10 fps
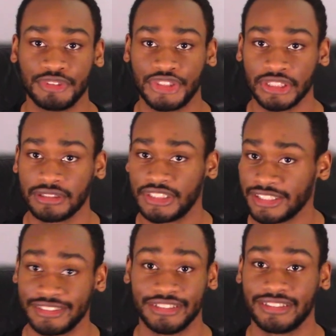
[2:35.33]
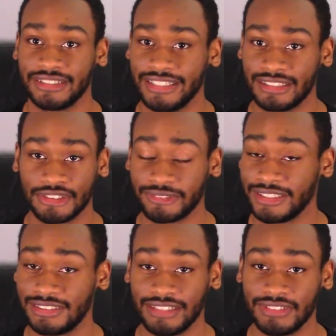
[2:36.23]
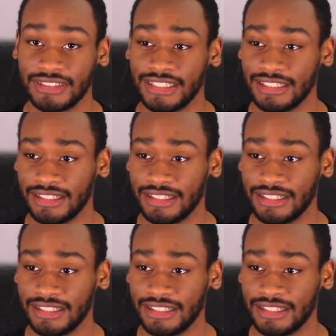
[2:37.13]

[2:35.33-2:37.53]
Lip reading: Justice League, the 2017